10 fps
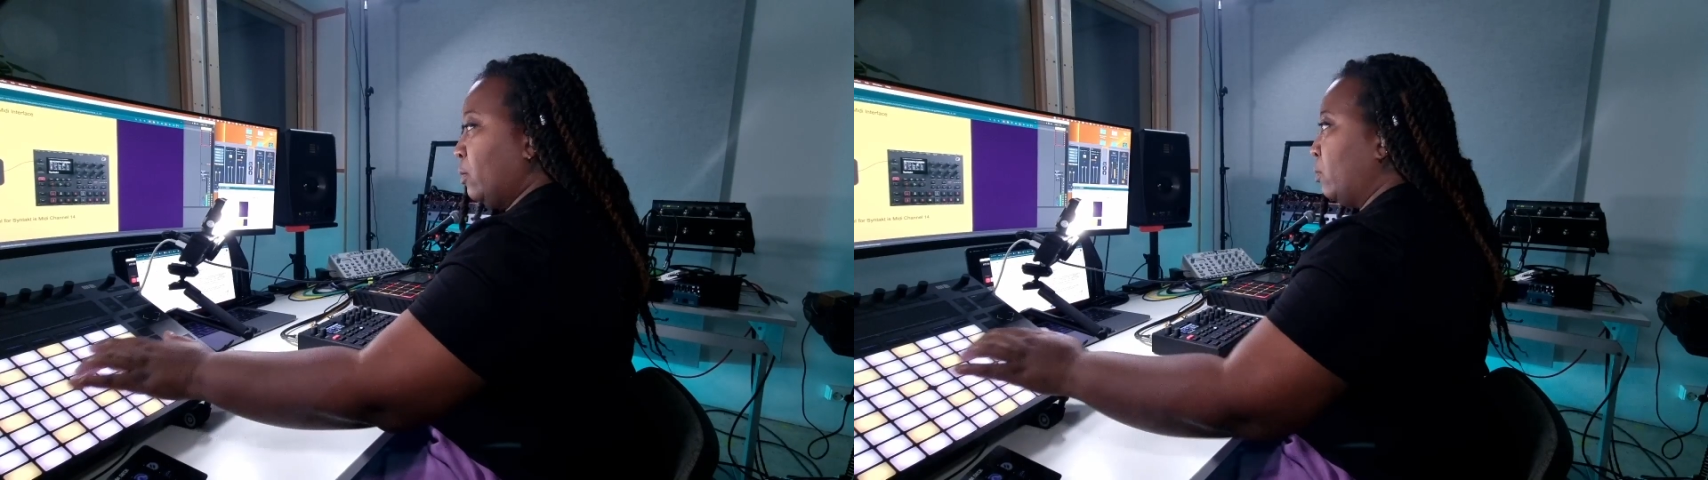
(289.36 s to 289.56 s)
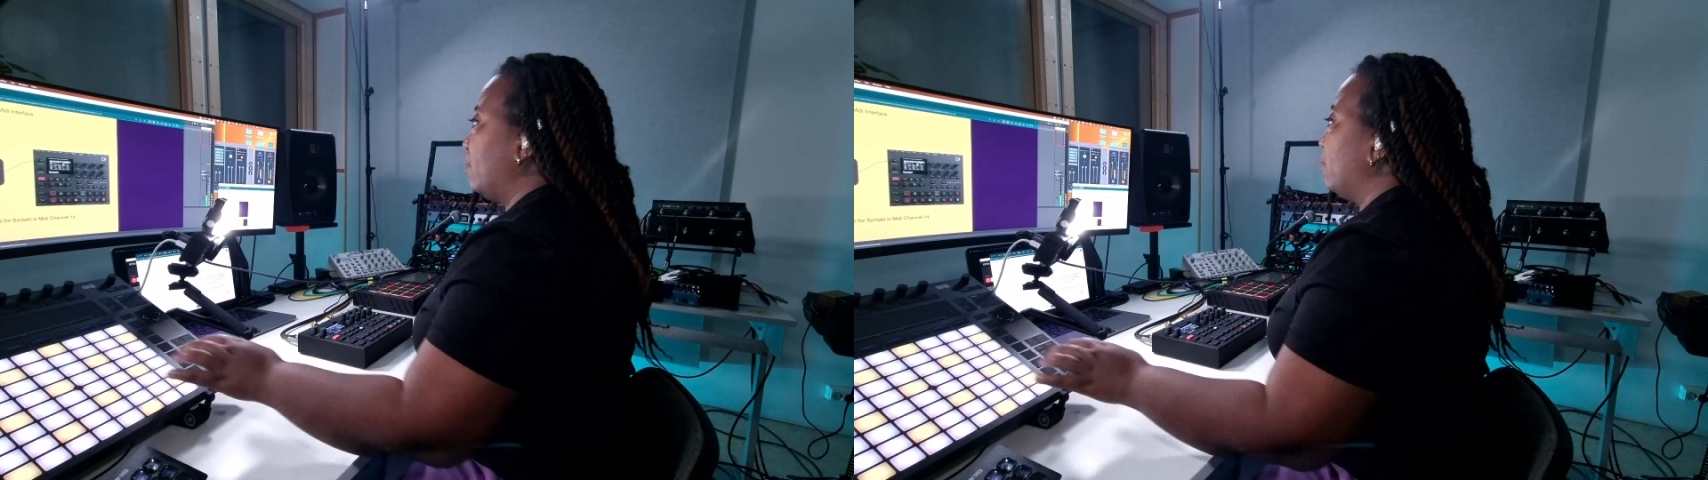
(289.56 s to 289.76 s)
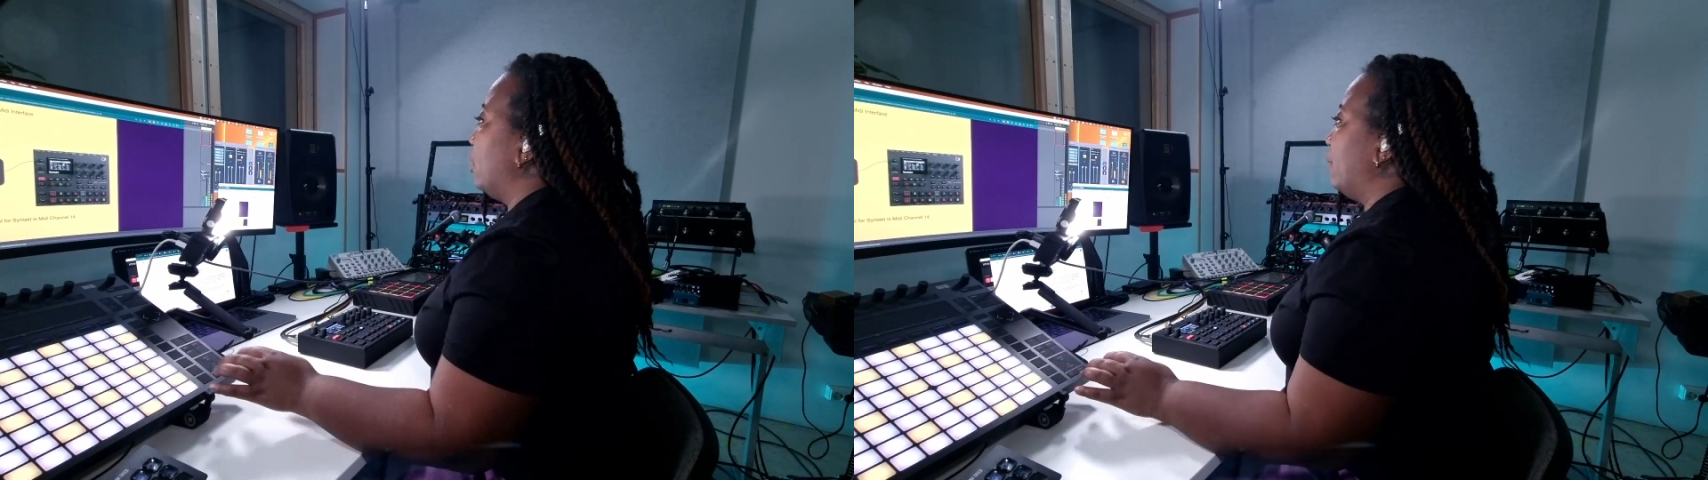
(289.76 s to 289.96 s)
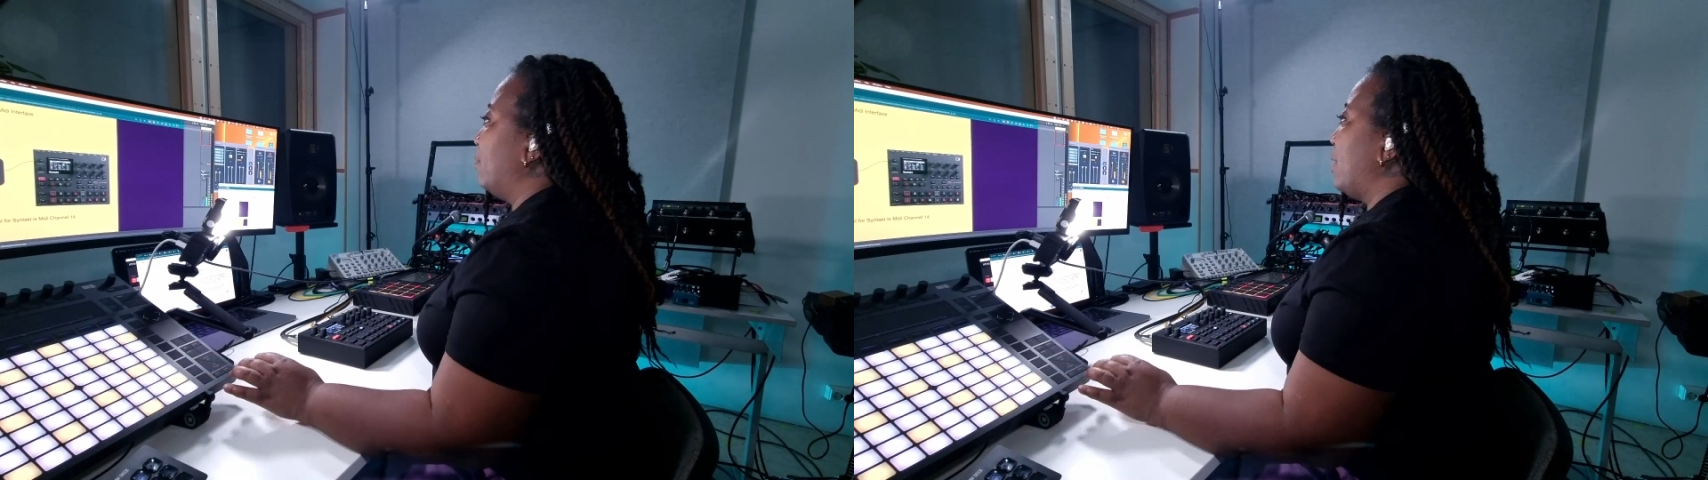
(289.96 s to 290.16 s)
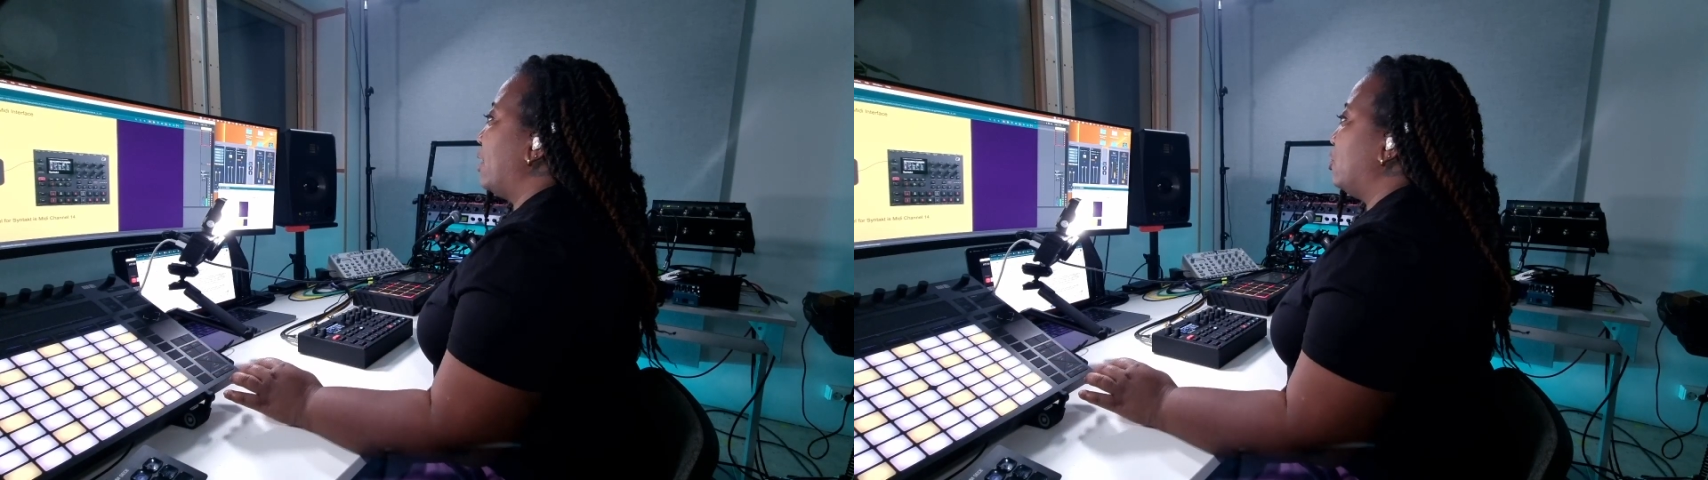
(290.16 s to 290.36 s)
well,
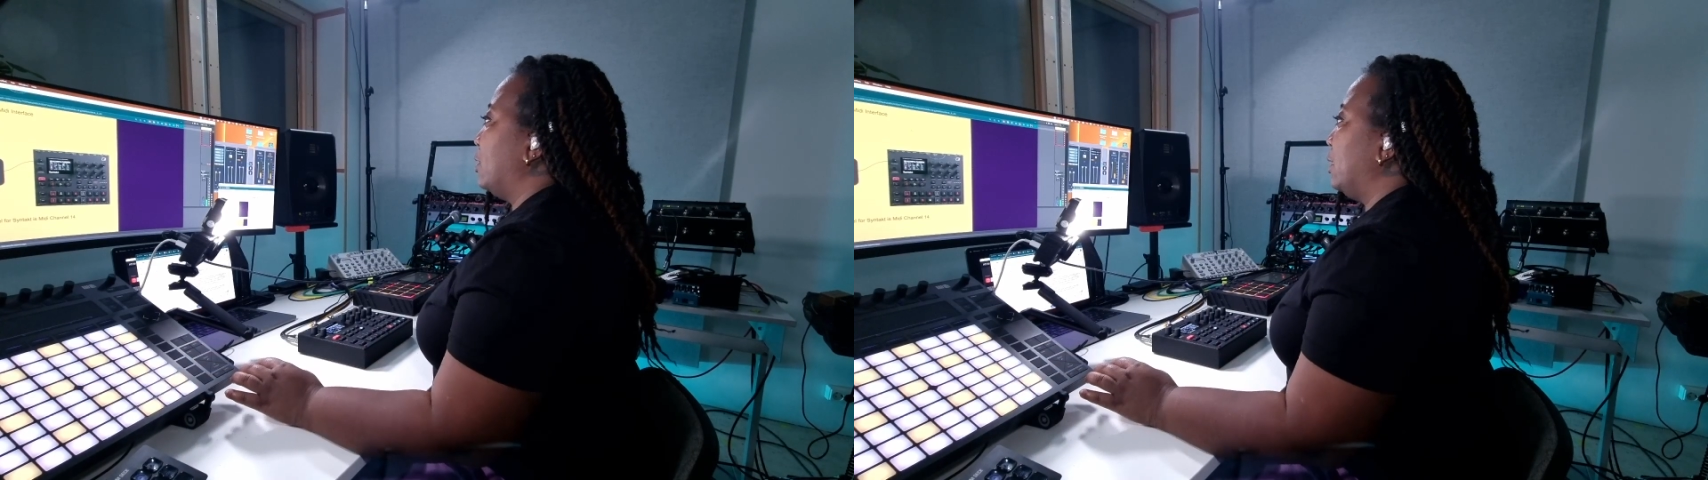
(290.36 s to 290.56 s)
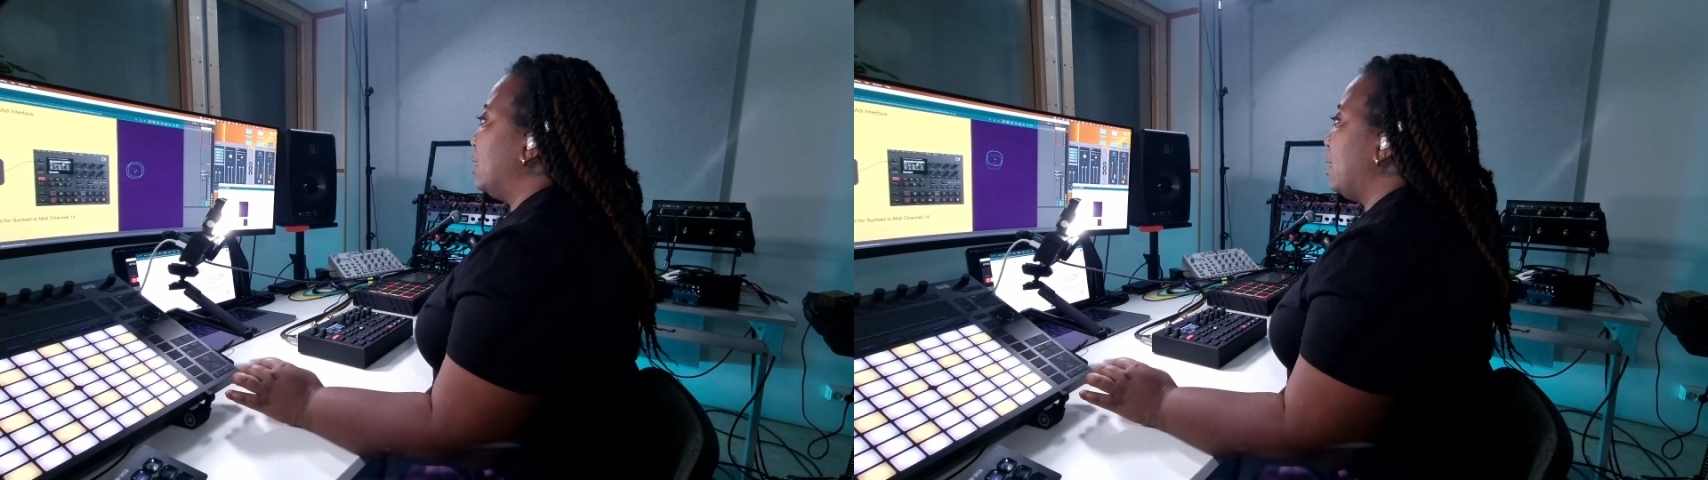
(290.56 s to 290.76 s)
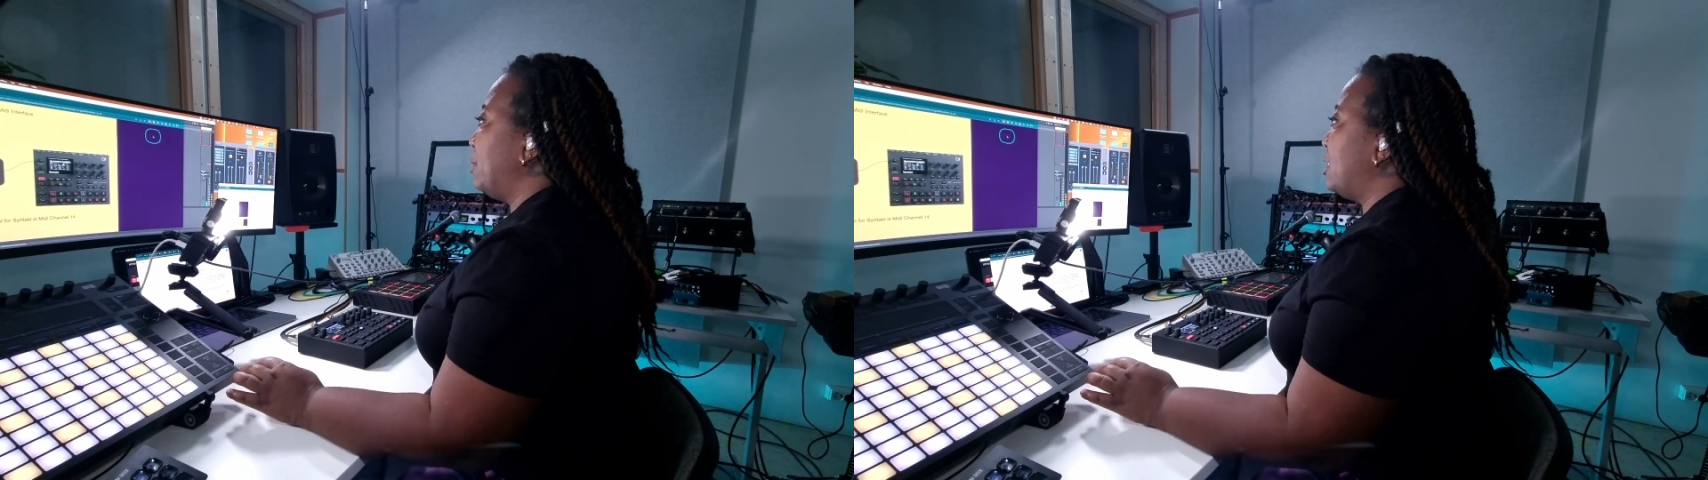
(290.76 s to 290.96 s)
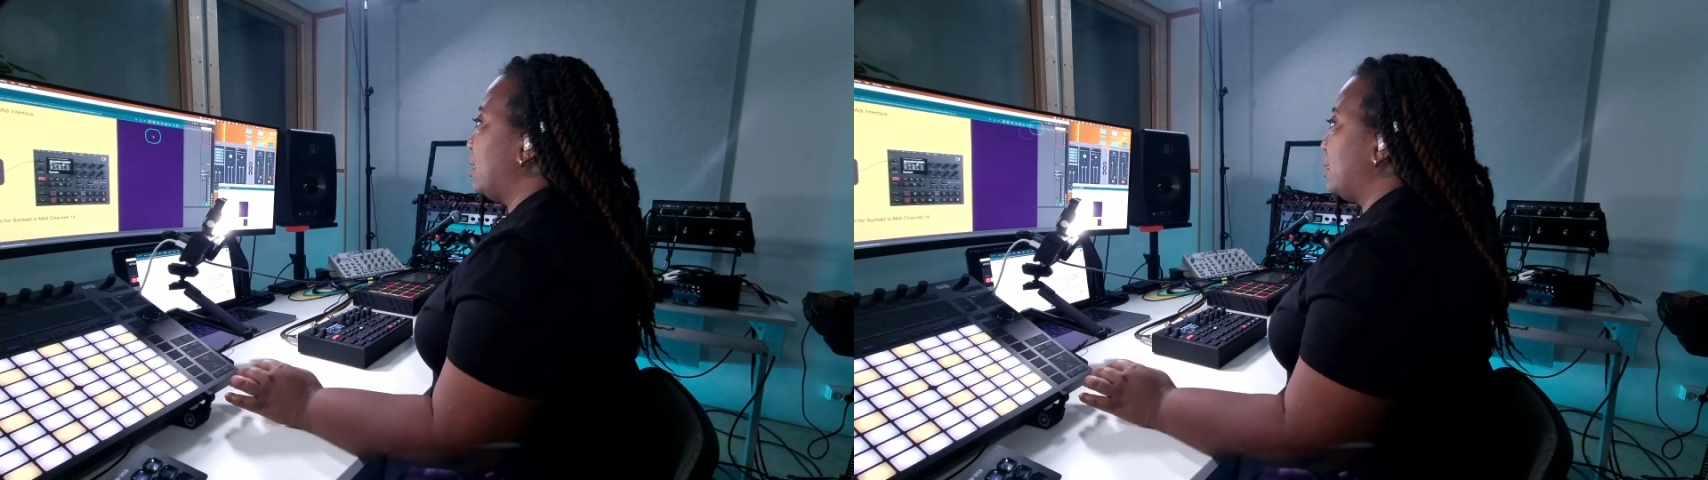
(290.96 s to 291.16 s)
actually, let me set